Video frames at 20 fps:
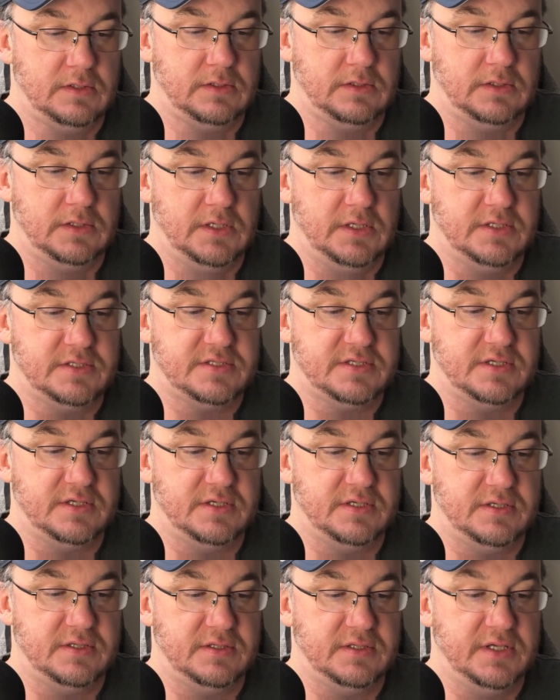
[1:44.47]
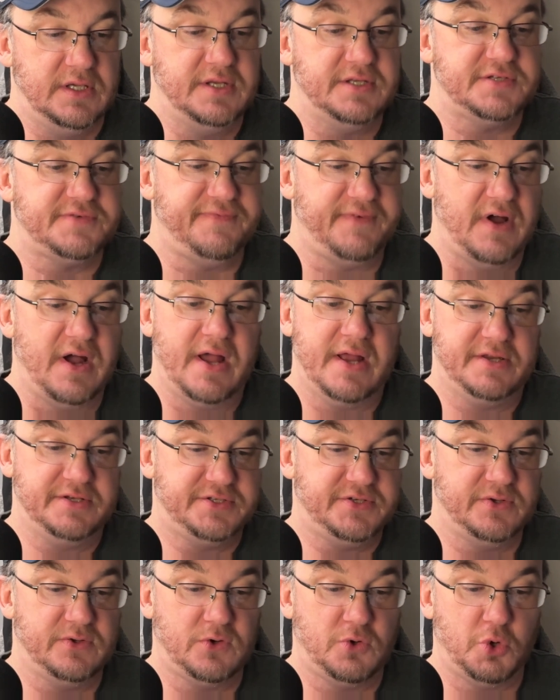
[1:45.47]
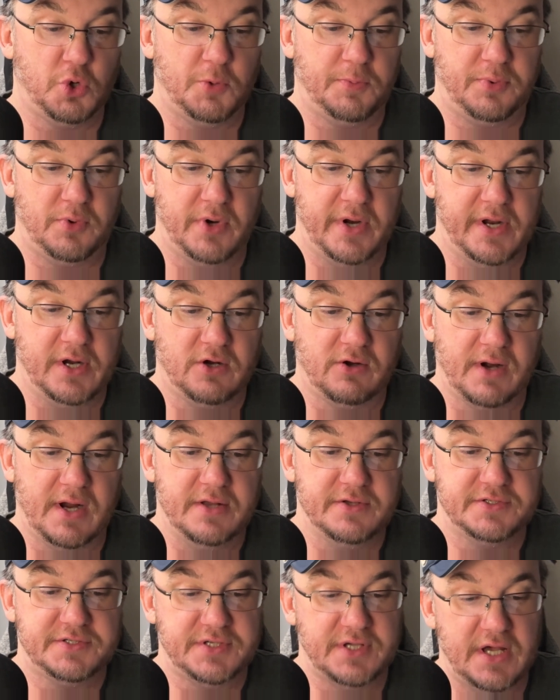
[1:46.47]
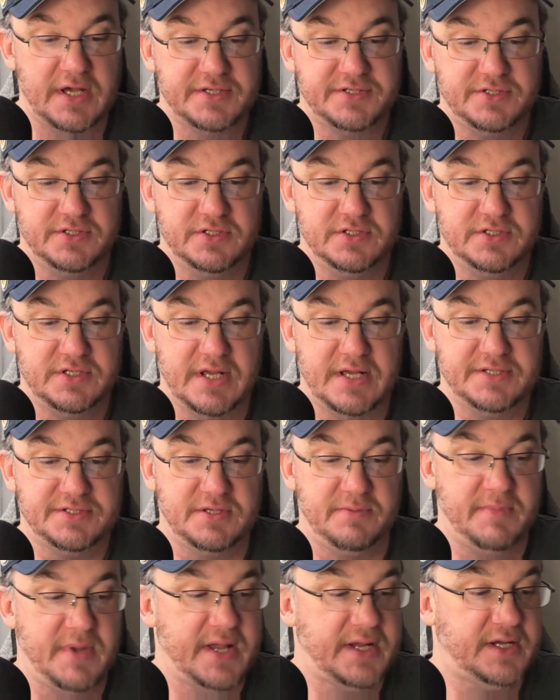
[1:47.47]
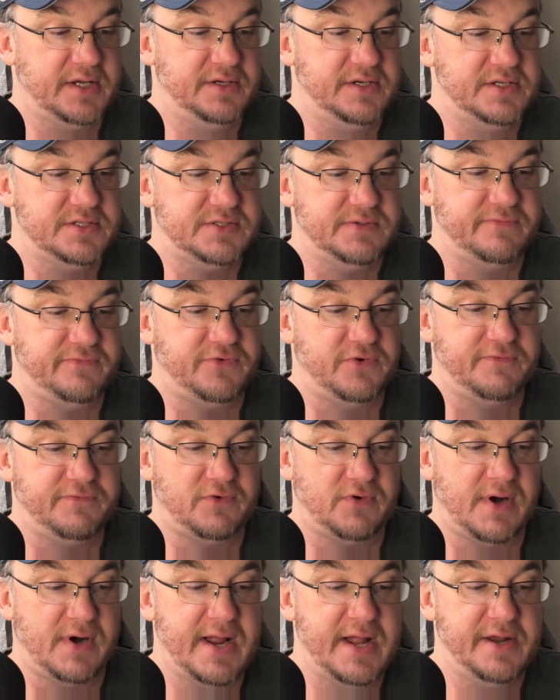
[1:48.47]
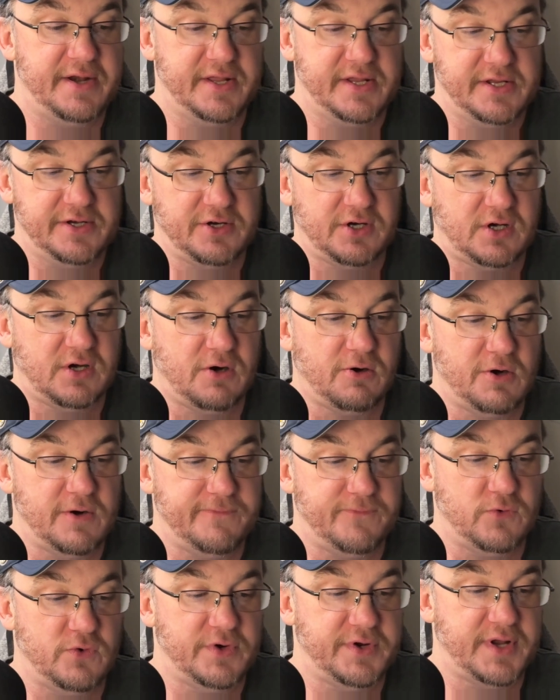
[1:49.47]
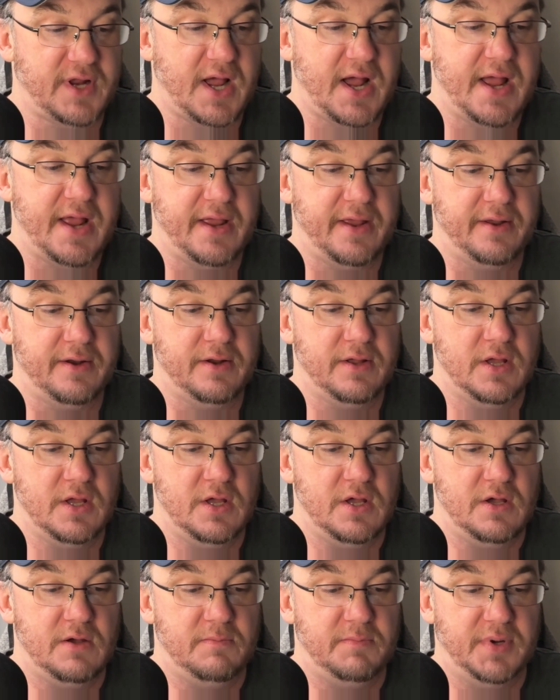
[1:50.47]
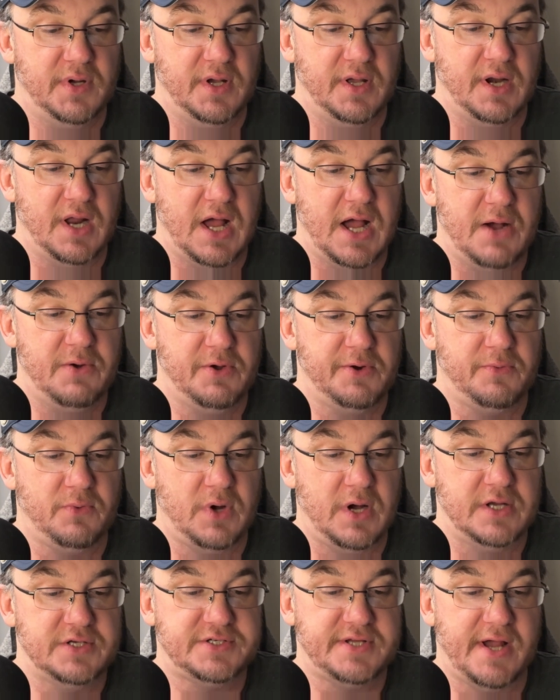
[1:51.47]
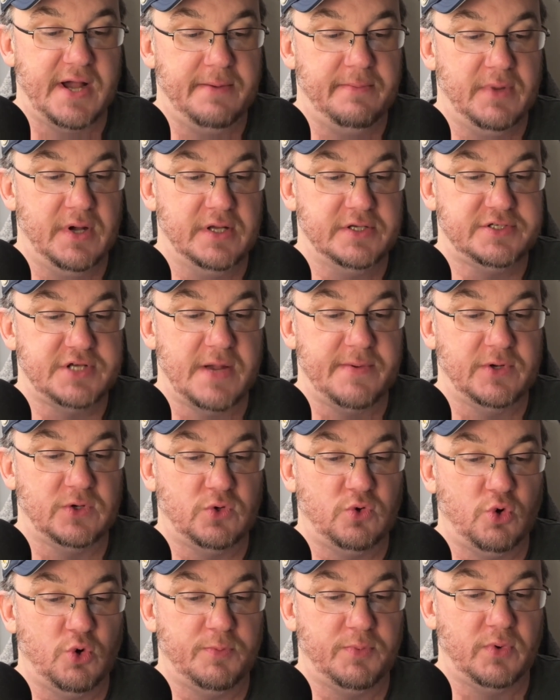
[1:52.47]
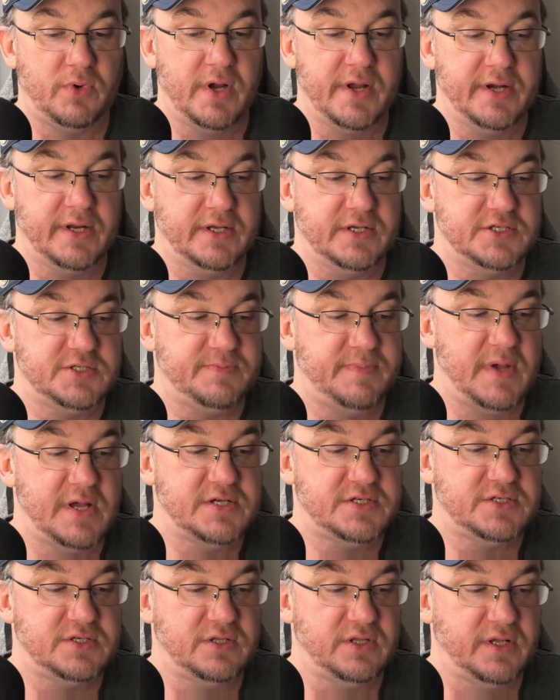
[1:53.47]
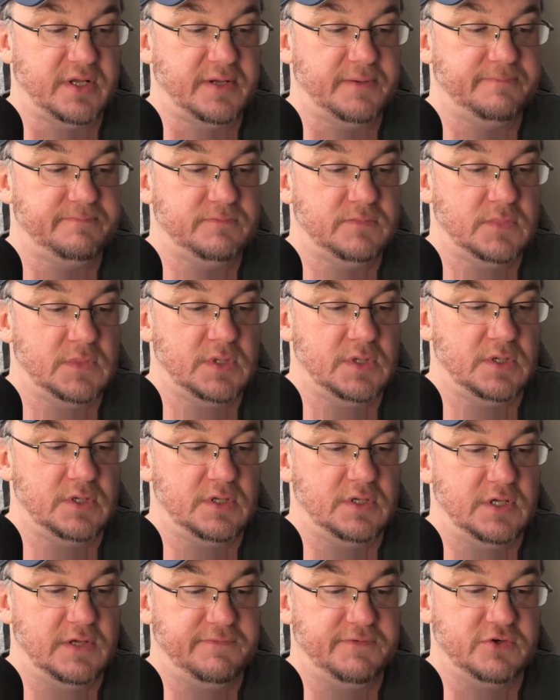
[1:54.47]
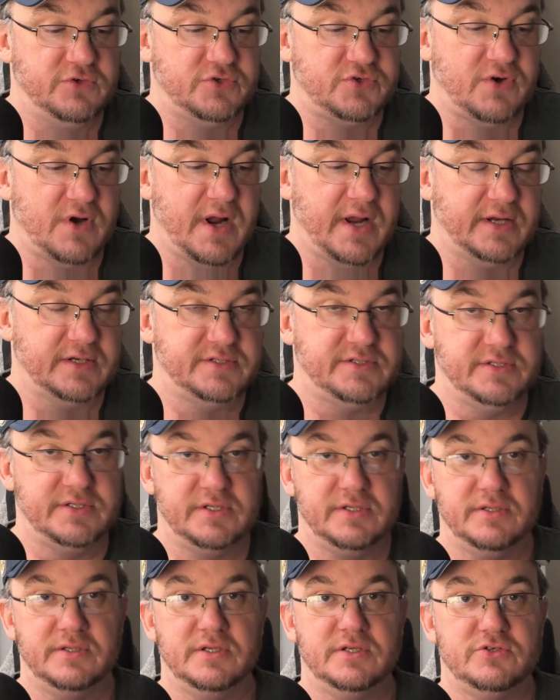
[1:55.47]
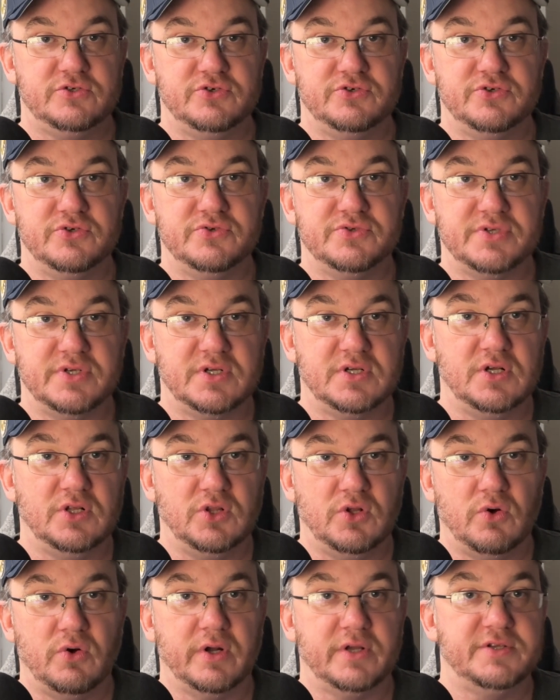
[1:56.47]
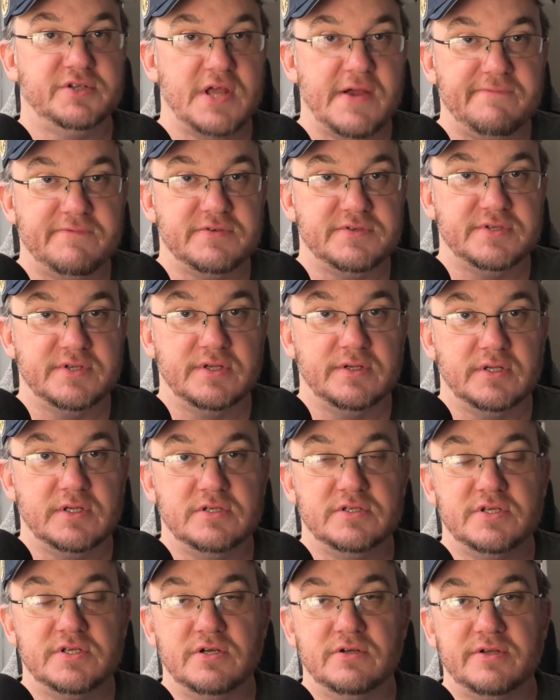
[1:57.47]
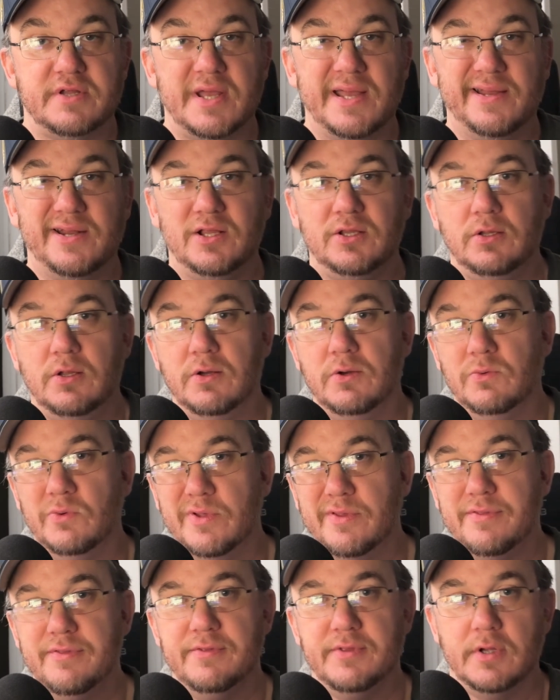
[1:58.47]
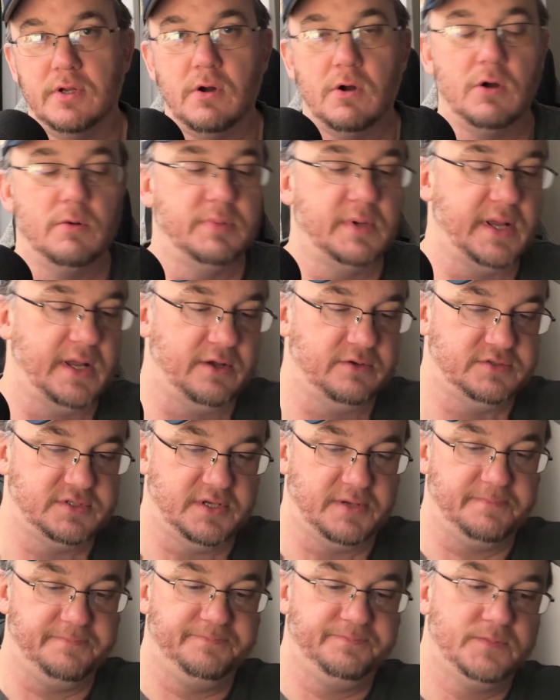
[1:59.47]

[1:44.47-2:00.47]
It is fine to incorporate ground sausage as a mechanism for variety in your carnivore diet, but I would watch how much I'm incorporating, especially if you're trying to introduce a caloric deficit into your diet along with the carb counting.